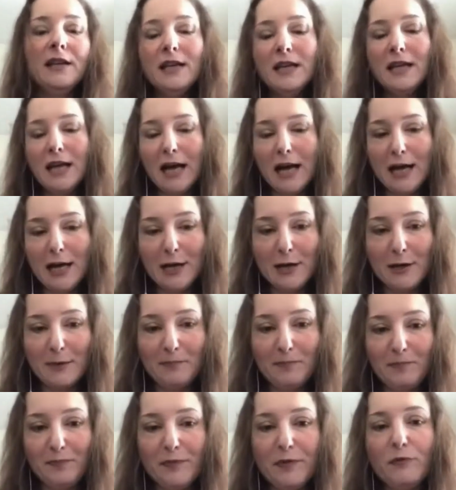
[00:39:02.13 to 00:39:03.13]

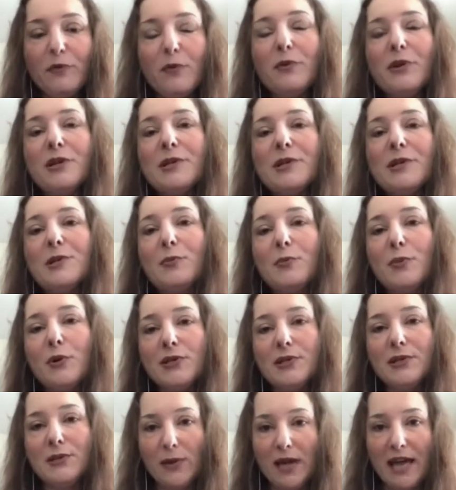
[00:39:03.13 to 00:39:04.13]
We were
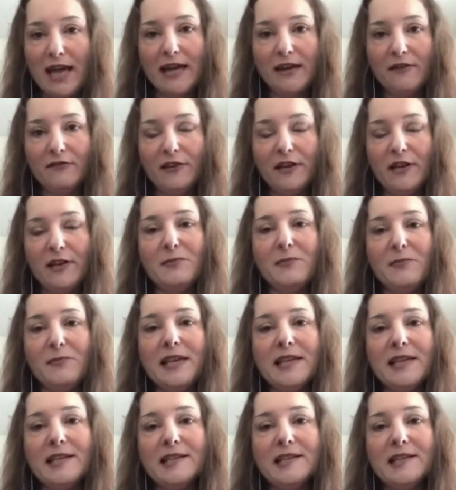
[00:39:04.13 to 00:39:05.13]
supposed to have an
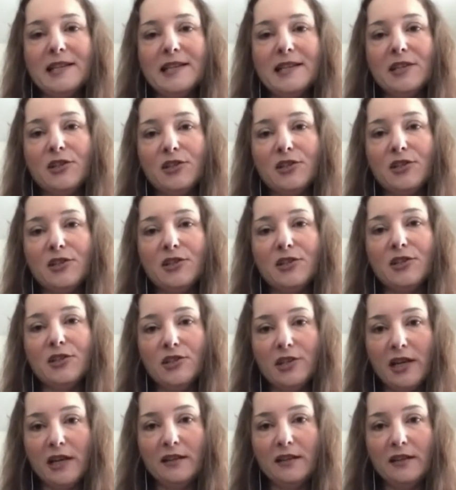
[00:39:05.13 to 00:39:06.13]
amazing
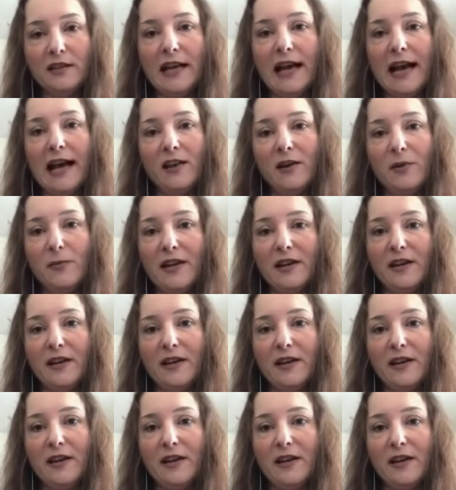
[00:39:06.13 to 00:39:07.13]
charity gala
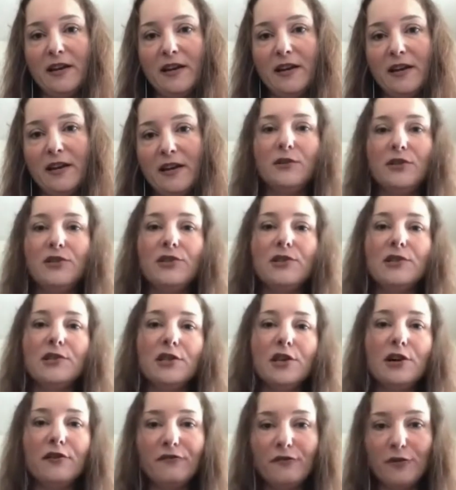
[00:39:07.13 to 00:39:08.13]
benefiting $1 Million
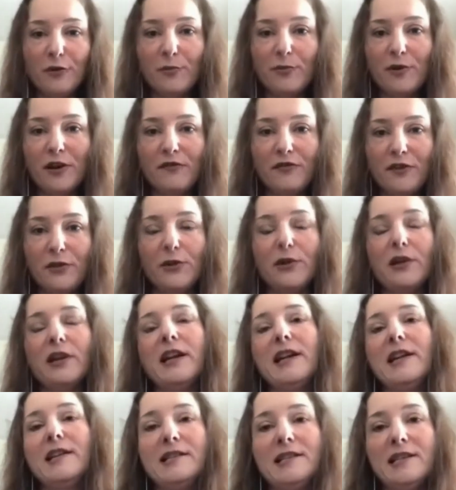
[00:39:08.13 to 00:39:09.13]
Smiles, which is a
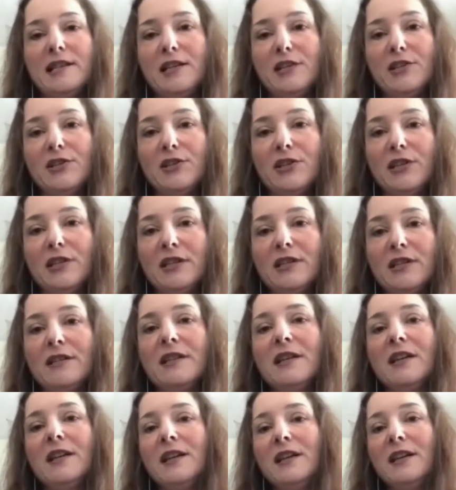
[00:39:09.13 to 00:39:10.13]
non-for-profit
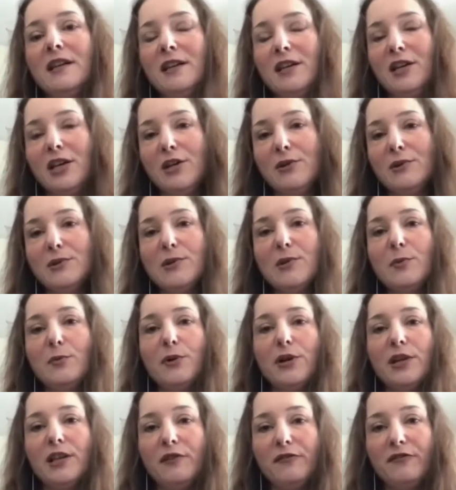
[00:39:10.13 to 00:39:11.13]
organization,
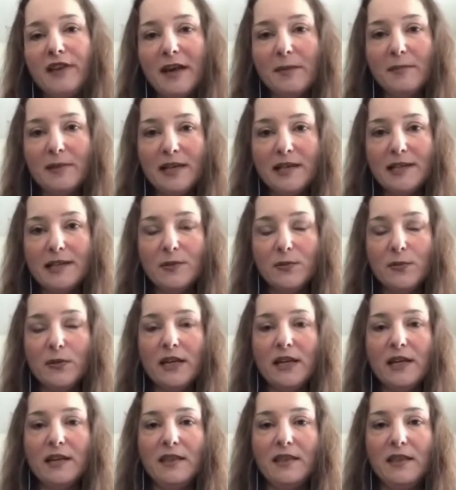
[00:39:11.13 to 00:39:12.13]
you know, supporting
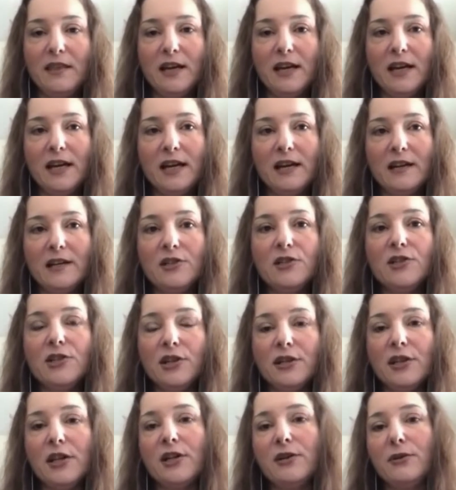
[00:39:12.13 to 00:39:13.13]
families with
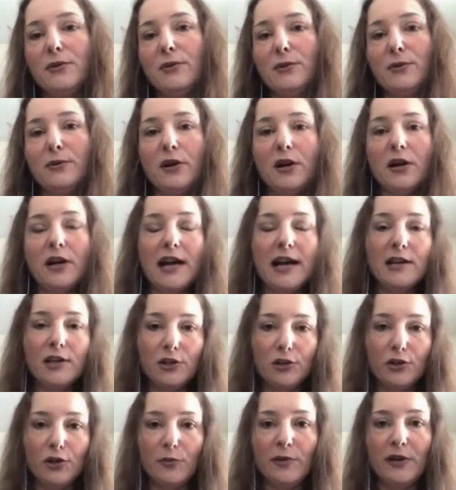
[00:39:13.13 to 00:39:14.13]
children who are
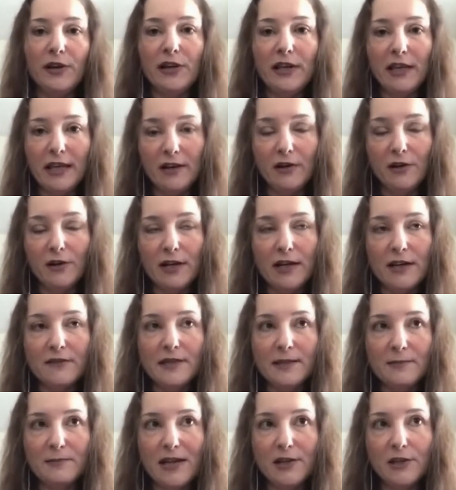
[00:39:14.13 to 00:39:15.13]
either terminally ill or
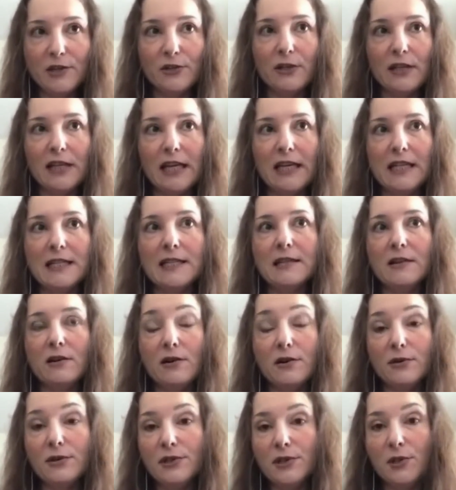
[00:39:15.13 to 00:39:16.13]
have special needs,
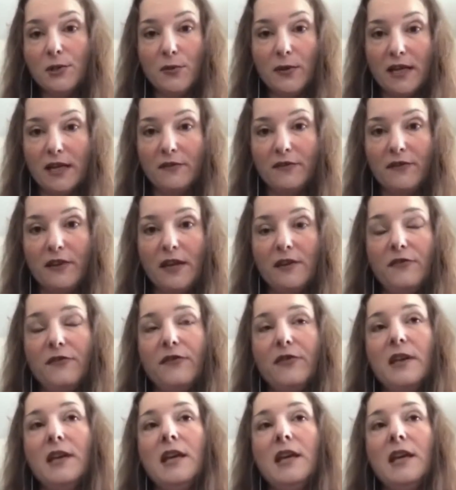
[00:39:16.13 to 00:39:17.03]
on the 25th,